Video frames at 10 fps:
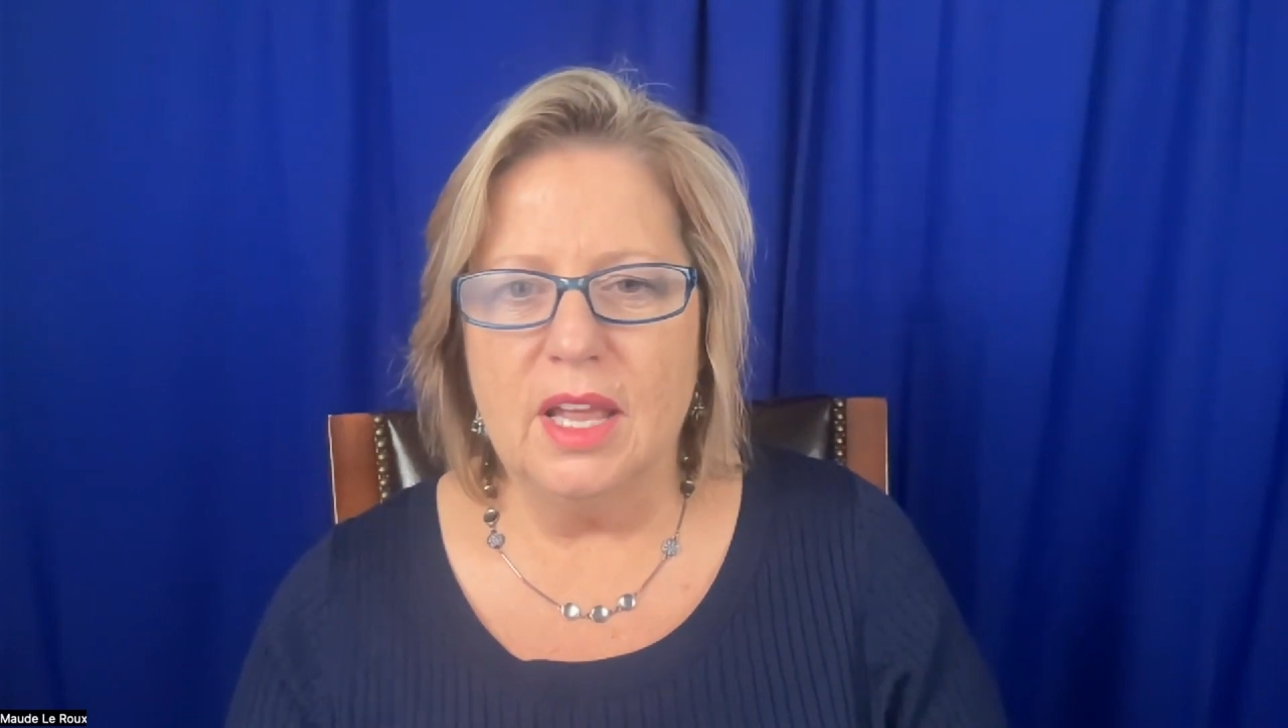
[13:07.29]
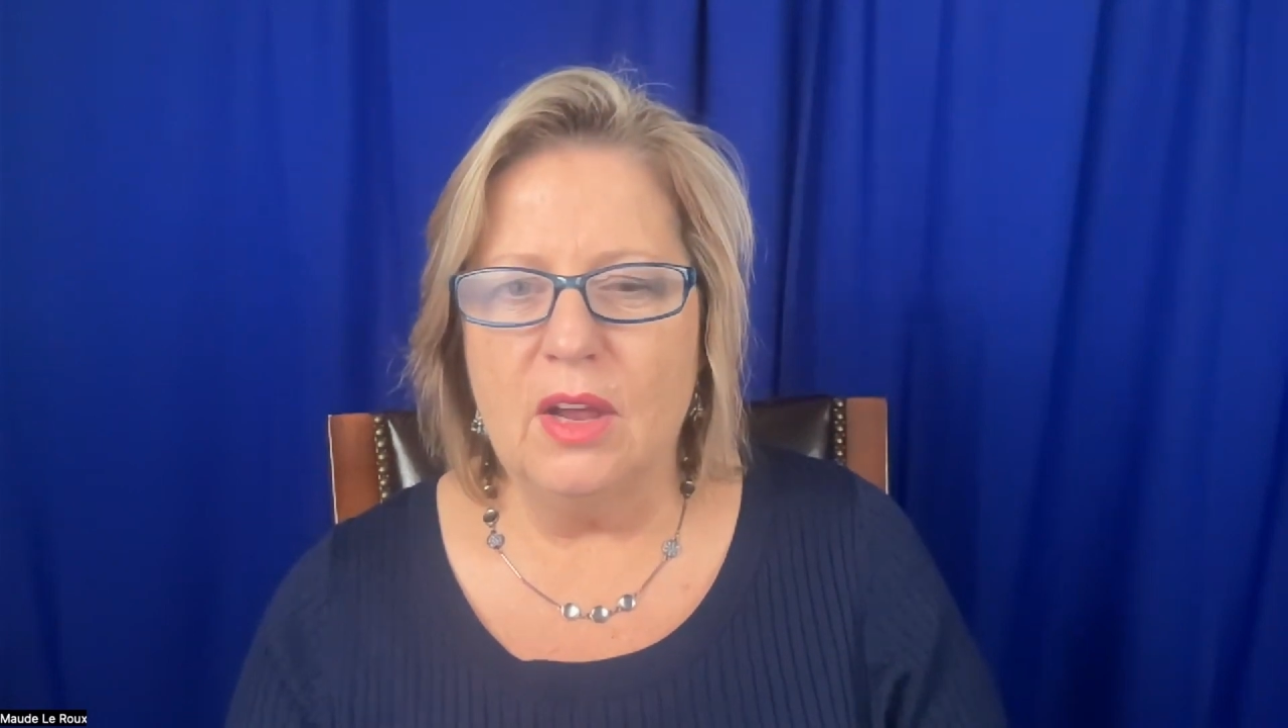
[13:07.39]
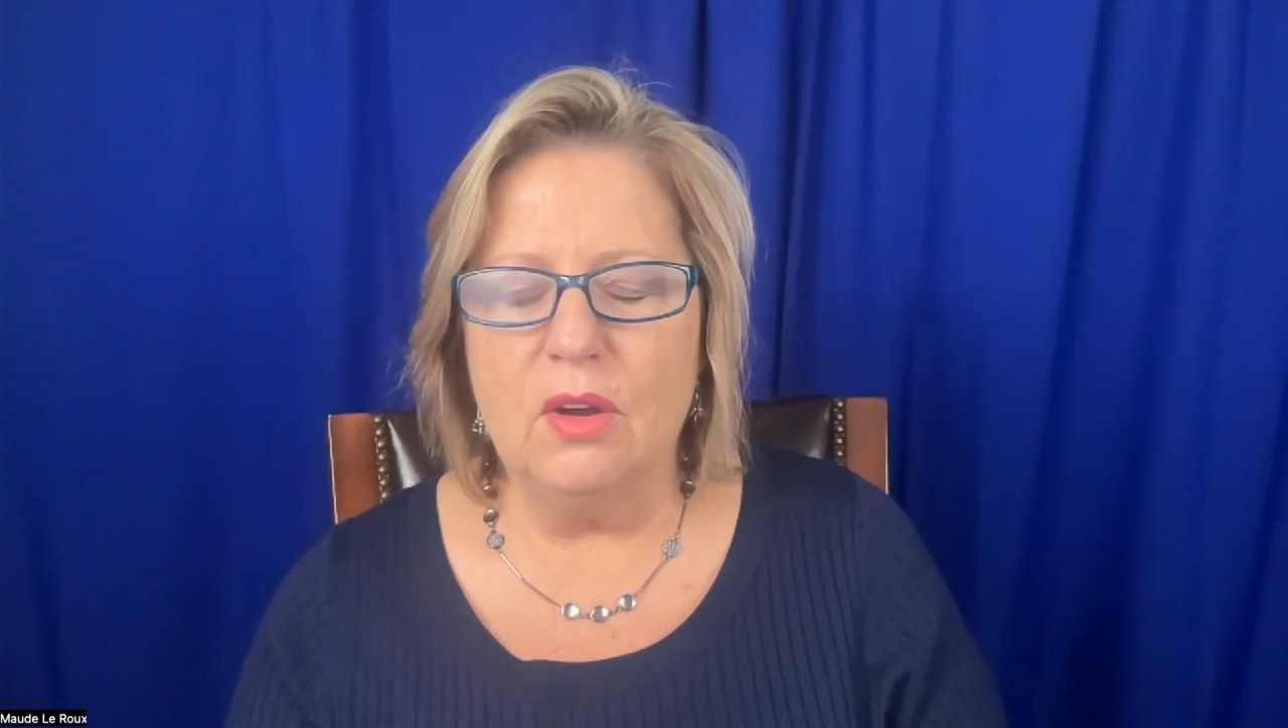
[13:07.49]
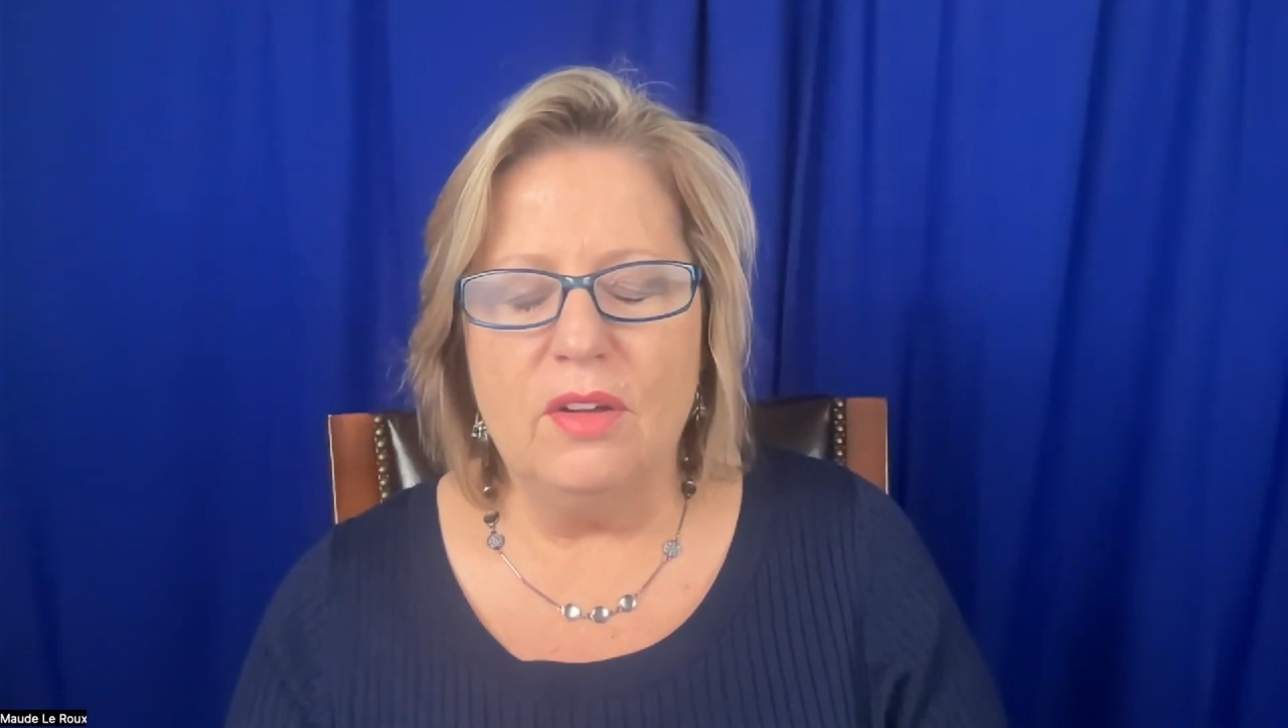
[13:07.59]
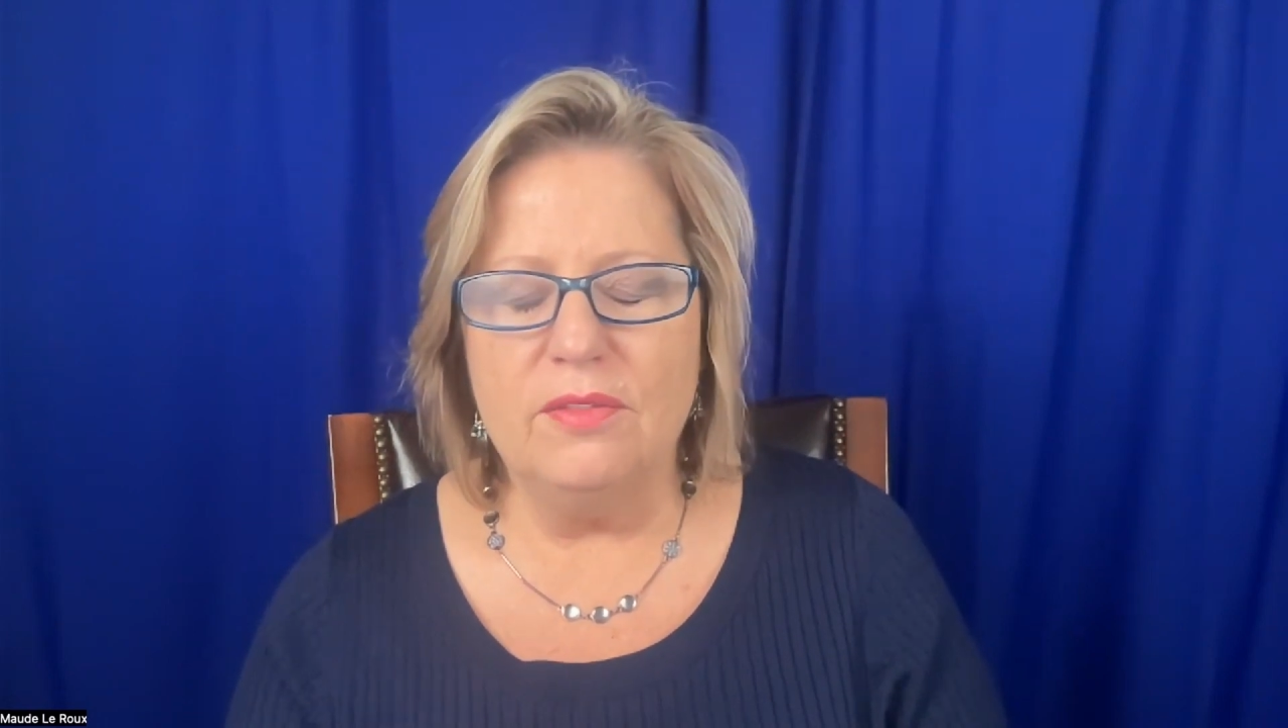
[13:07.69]

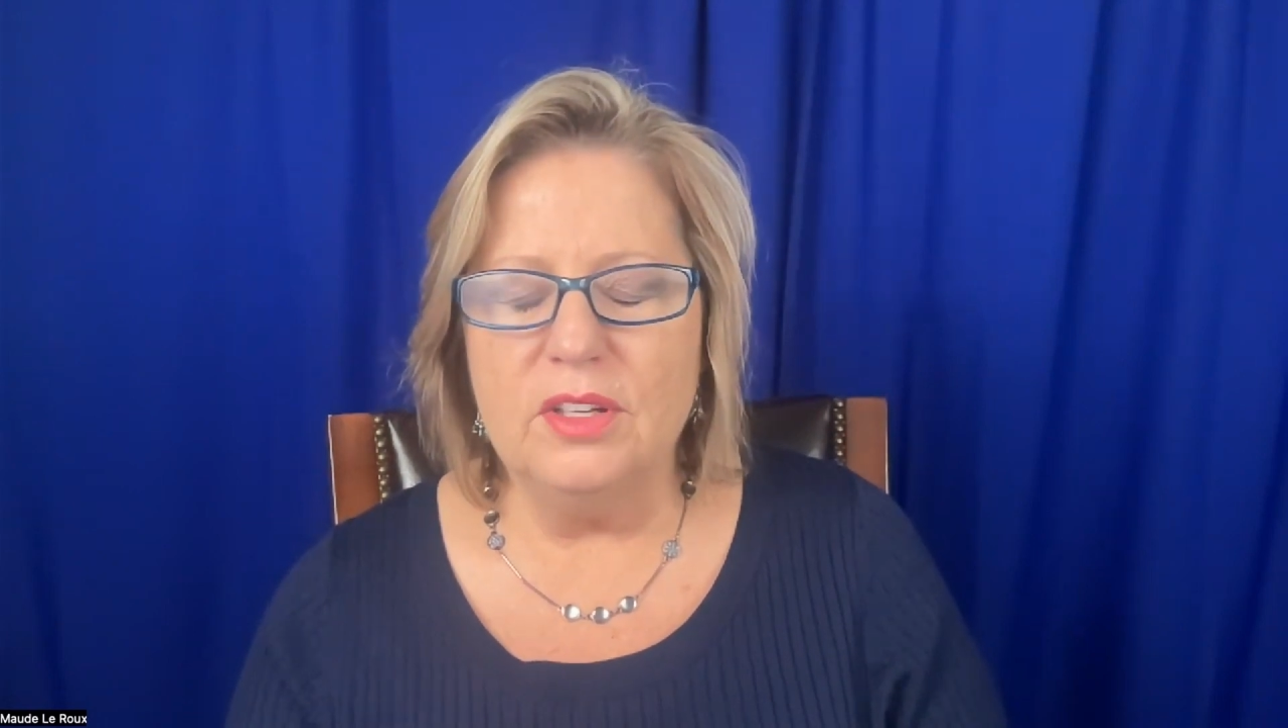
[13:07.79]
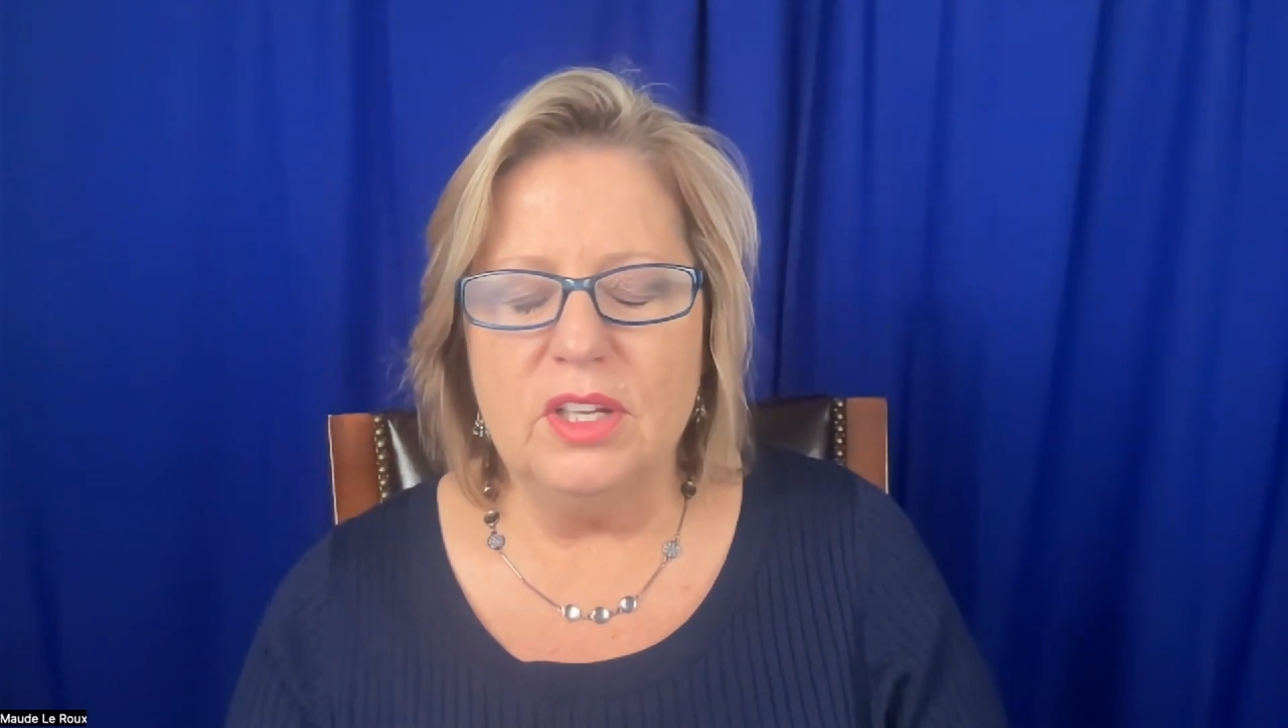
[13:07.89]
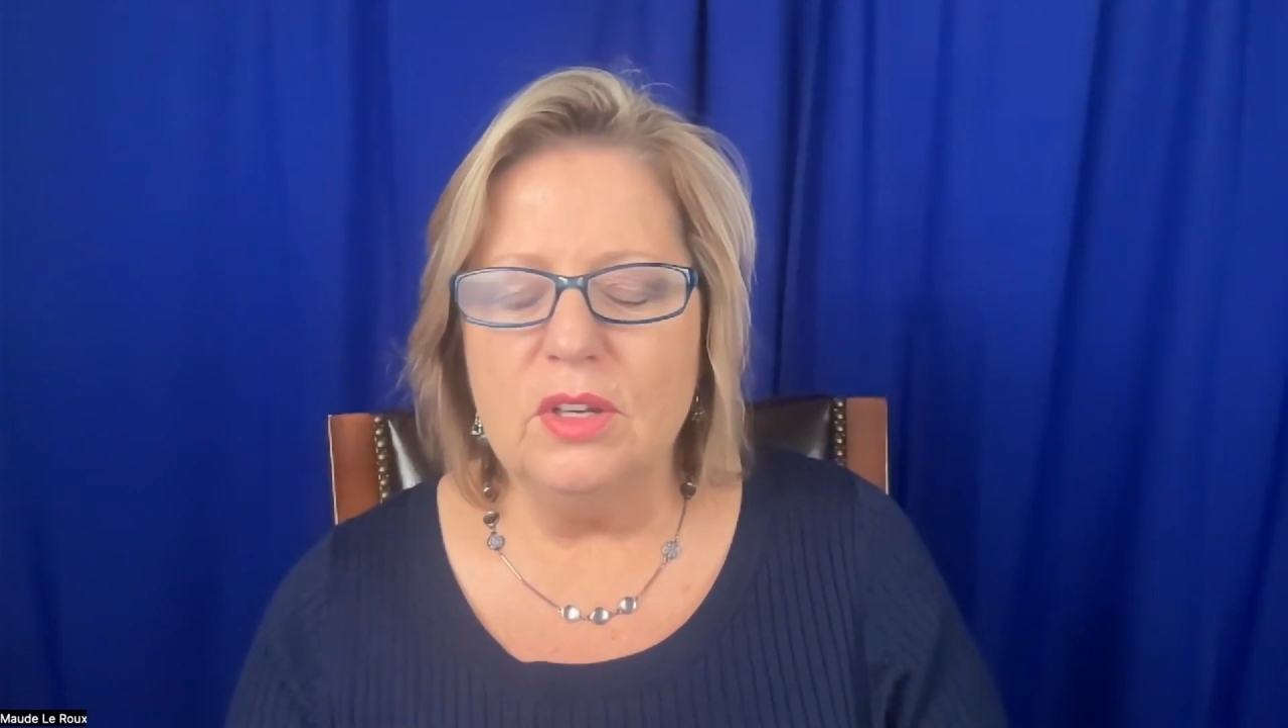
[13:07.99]
I often